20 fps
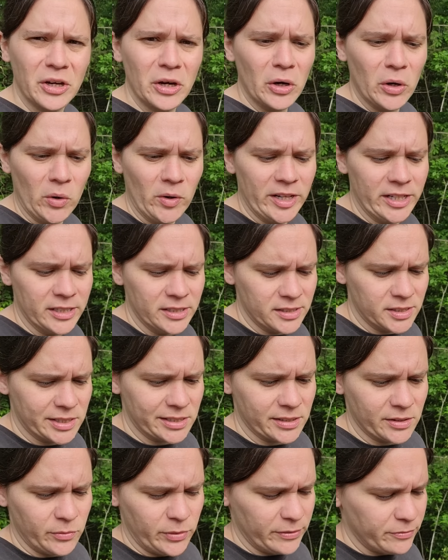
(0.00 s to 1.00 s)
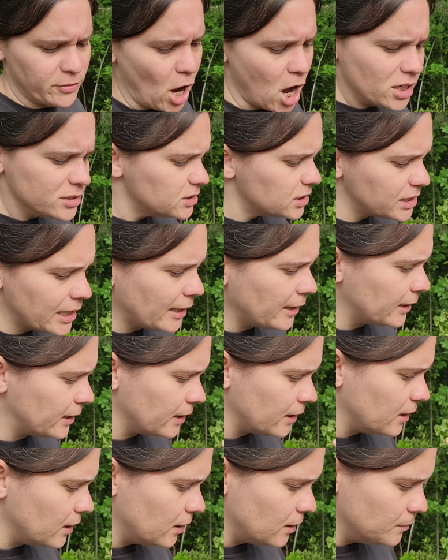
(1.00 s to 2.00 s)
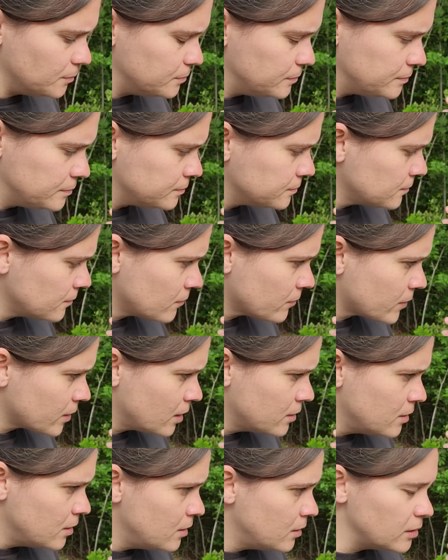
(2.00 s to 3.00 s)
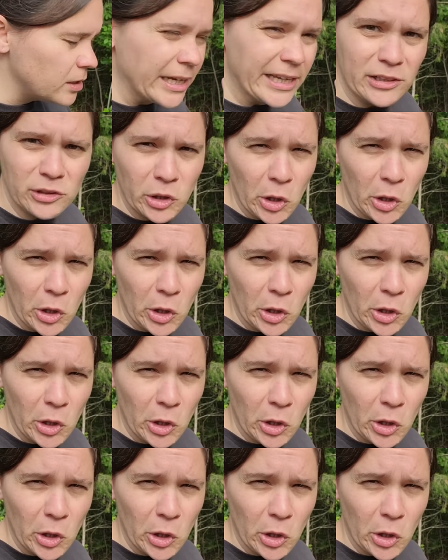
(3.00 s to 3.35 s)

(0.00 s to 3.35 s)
though is we've gone to like um, like